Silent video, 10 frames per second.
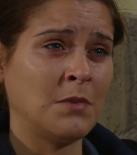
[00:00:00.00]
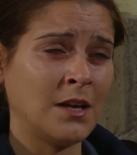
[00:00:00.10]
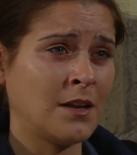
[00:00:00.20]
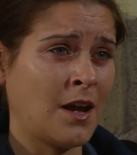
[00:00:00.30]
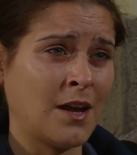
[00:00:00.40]
me
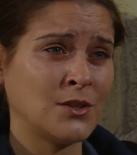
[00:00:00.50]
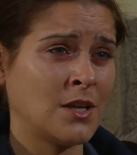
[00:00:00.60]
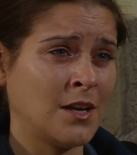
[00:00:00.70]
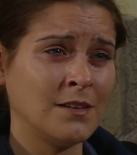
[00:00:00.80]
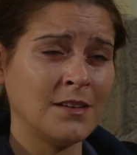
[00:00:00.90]
and
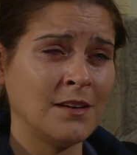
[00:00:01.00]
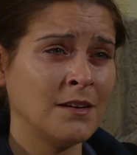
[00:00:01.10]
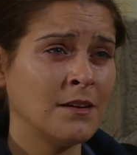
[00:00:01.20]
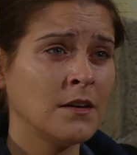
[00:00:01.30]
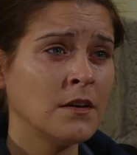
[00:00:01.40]
Archie,
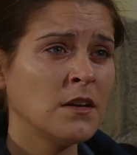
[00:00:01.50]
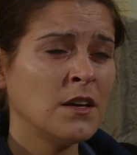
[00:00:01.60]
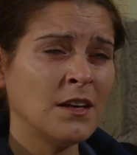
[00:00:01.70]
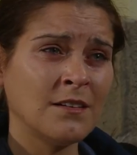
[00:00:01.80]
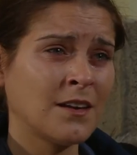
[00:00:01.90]

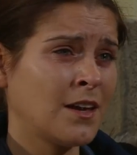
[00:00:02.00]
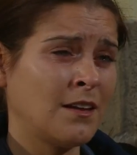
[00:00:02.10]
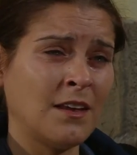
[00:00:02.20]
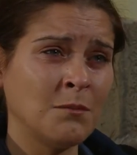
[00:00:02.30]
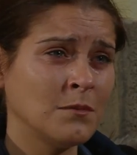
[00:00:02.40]
it'll kill him.